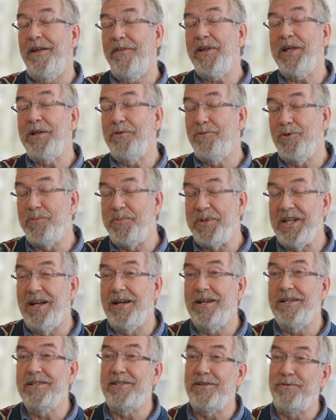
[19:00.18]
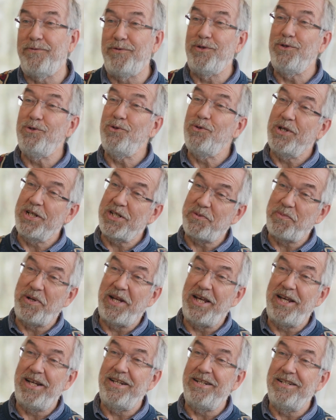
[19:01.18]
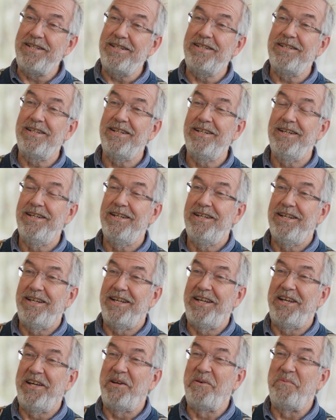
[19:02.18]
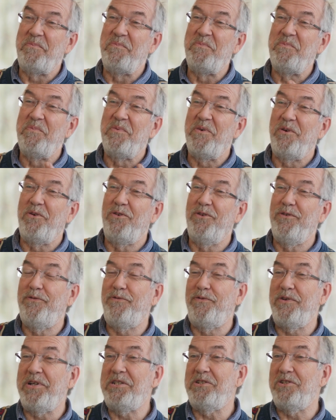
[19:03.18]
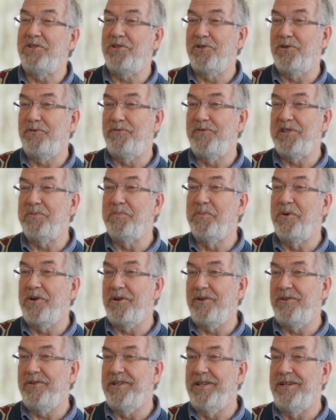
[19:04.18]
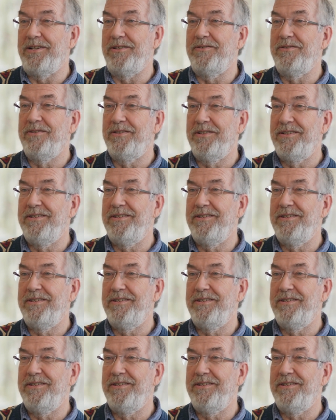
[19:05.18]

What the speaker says: I think it would be nice if you explained all the features of this model now.